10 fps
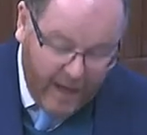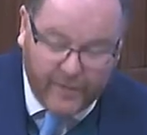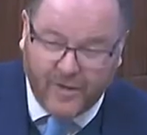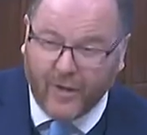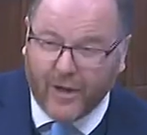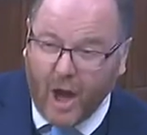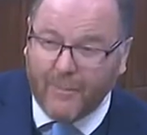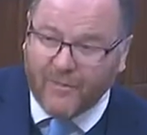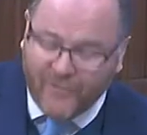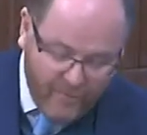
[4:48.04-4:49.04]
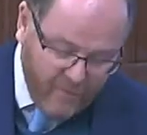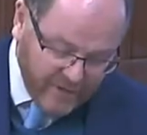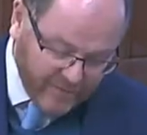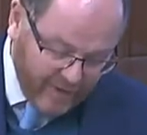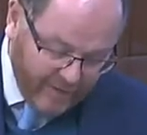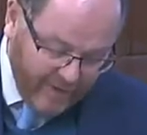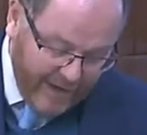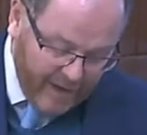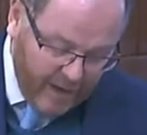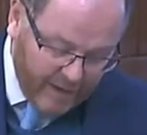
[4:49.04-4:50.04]
So the carbon footprint of solar
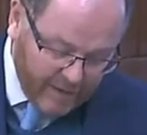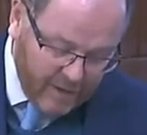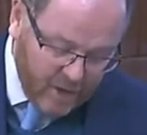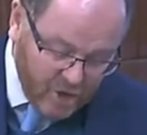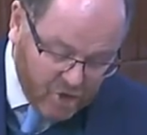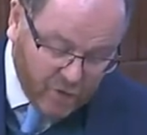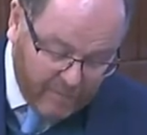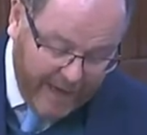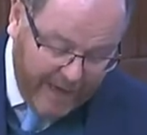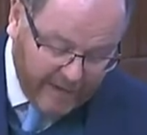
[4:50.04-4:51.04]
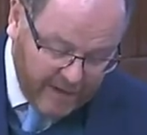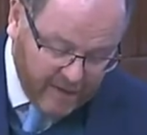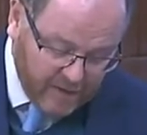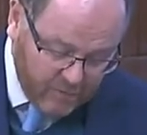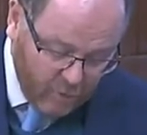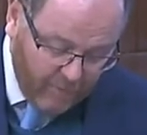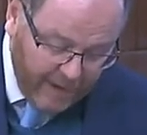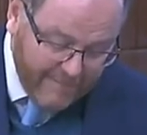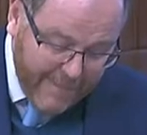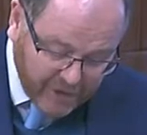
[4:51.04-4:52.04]
should be and is
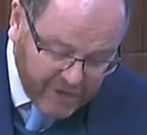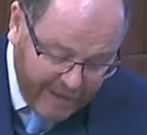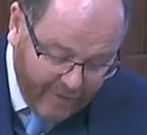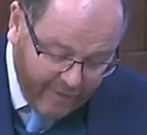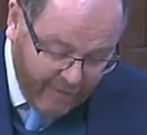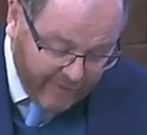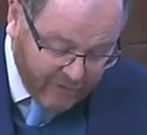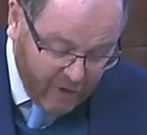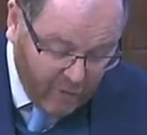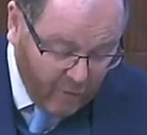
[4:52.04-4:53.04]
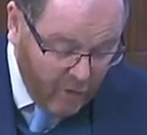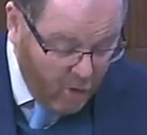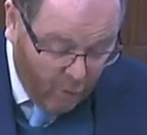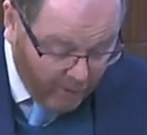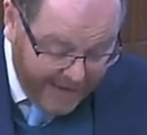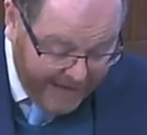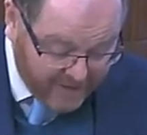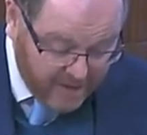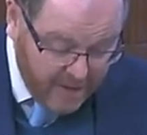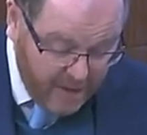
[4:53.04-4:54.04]
normally much lower than that for coal or
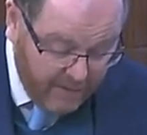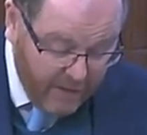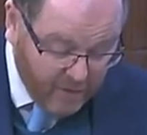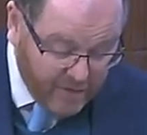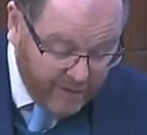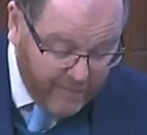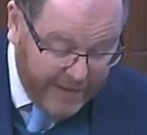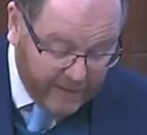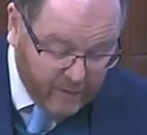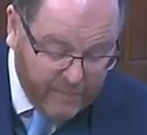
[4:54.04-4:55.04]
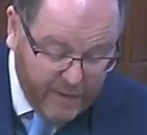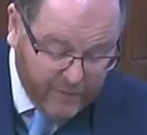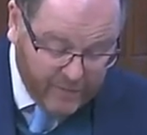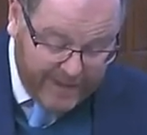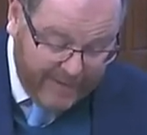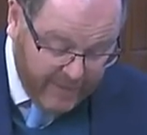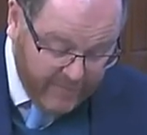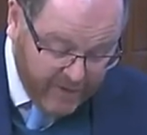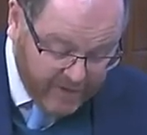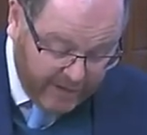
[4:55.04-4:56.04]
gas, and most solar panel components can be
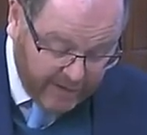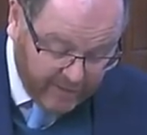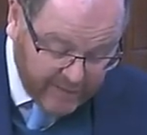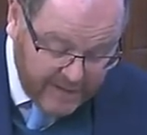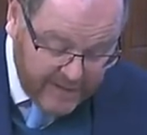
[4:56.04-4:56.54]
recycled.